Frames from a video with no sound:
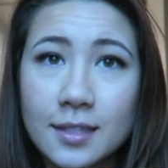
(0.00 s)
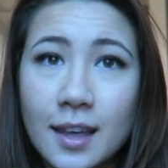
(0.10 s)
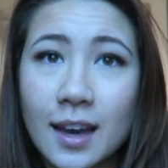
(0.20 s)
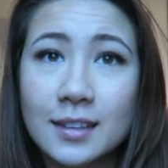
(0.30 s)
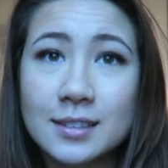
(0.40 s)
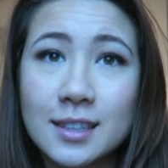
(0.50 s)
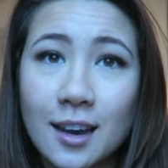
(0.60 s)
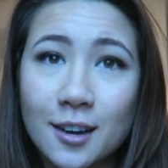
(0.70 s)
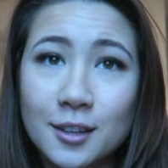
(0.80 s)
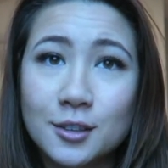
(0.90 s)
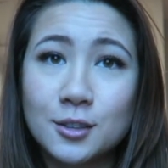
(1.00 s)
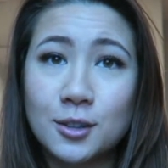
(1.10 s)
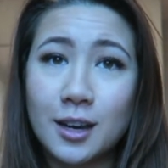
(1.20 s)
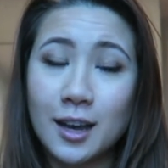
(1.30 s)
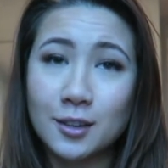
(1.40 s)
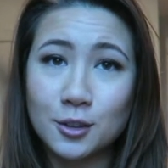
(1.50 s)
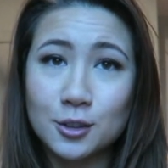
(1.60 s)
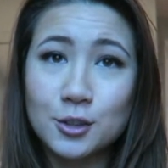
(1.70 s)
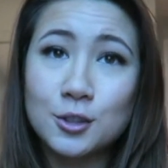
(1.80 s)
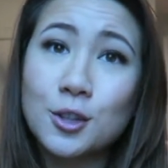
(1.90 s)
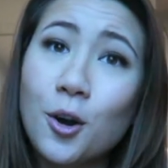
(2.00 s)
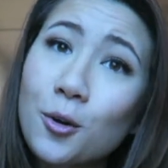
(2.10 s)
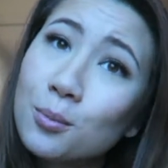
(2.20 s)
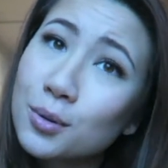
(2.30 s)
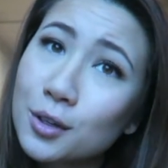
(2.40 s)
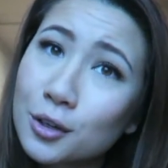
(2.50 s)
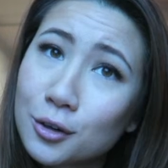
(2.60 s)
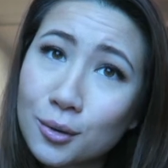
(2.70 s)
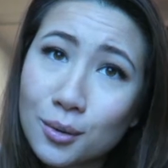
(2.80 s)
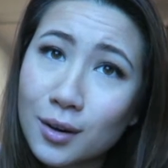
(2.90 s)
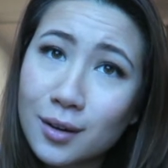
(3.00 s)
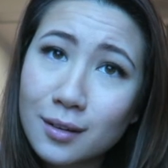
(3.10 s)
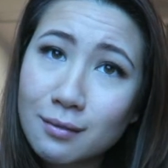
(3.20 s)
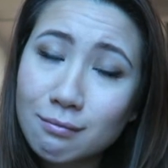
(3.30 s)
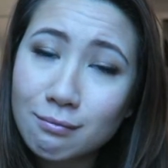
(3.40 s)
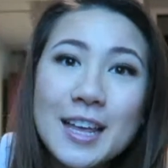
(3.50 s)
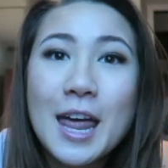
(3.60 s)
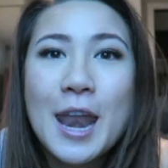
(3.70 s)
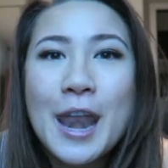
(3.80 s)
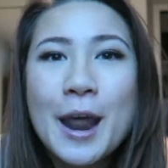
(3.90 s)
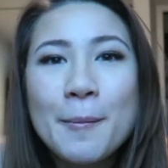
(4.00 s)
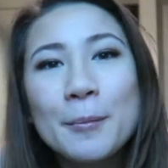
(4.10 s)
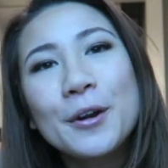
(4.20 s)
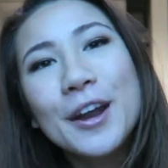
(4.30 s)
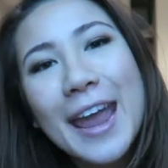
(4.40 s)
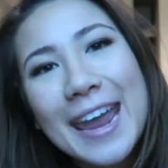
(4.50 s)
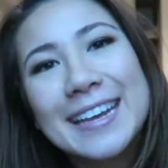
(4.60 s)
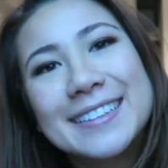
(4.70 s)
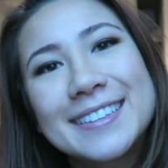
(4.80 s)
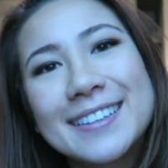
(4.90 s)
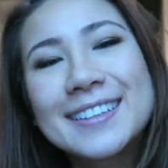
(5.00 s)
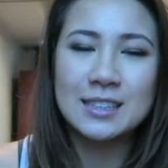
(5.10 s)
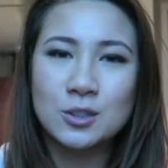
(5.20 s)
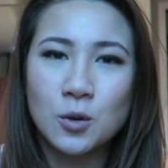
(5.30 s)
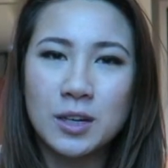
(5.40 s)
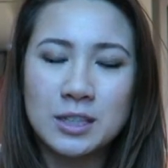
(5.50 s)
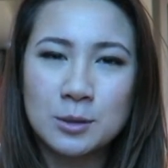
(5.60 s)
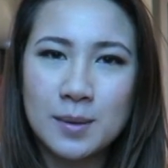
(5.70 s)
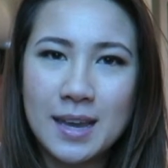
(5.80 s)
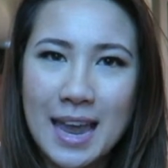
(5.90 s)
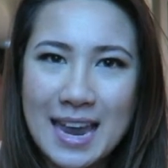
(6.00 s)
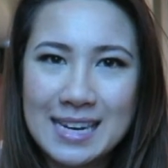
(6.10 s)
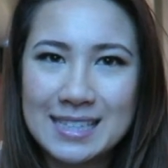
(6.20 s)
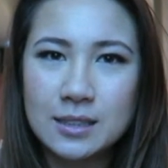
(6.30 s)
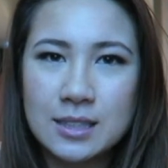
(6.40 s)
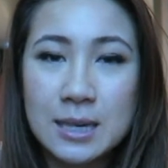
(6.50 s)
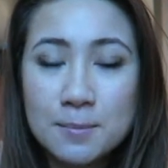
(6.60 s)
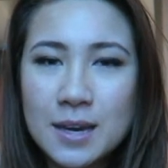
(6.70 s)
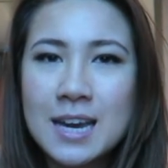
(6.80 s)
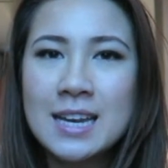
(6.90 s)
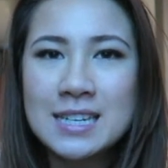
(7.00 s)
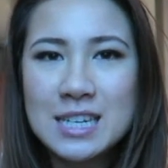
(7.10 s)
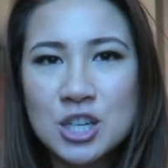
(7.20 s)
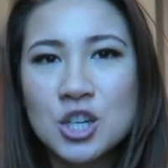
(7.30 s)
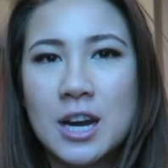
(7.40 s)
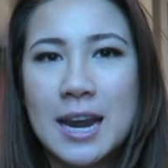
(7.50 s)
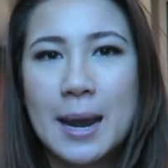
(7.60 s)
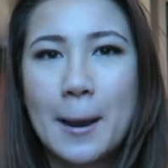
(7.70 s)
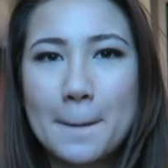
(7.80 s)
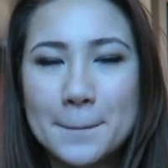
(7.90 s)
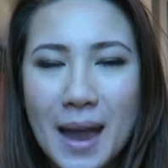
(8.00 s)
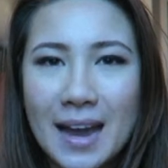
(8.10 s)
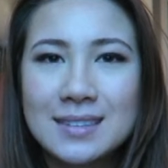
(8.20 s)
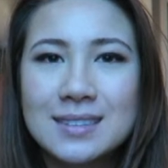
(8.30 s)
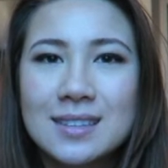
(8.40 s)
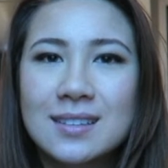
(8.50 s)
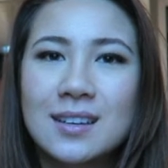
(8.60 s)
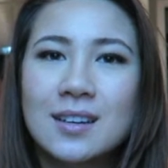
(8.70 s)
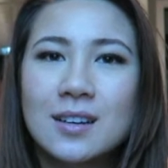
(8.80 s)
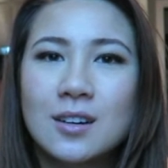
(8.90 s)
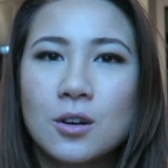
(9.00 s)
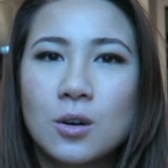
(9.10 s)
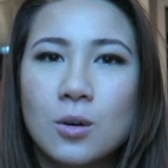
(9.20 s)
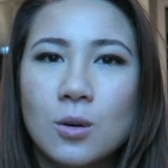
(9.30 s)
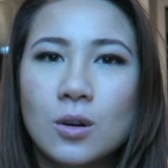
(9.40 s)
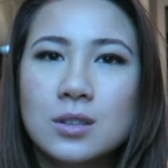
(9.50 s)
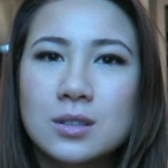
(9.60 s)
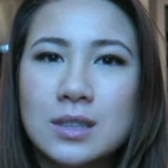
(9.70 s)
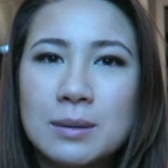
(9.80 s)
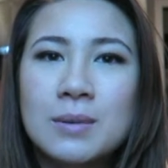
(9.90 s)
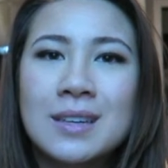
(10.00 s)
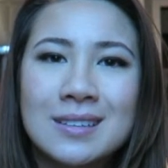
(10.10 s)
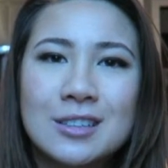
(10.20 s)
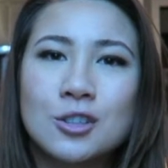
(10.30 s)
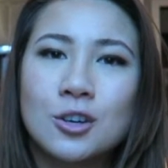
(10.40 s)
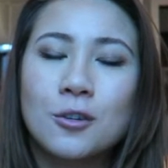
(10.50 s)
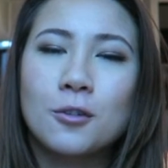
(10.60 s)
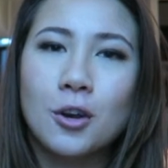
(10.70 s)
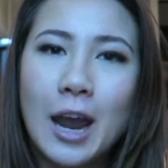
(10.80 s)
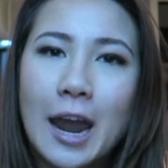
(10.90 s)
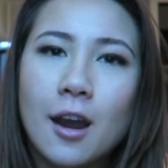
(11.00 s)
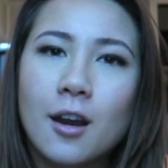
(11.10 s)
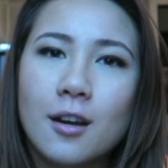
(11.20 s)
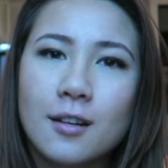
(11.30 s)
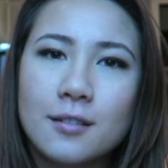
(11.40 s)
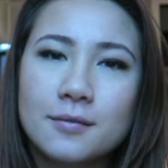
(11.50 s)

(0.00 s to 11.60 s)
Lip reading: That's how you do it. I look so blue. Number 8 is going to be a deep conditioning mask or deep conditioner for your hair,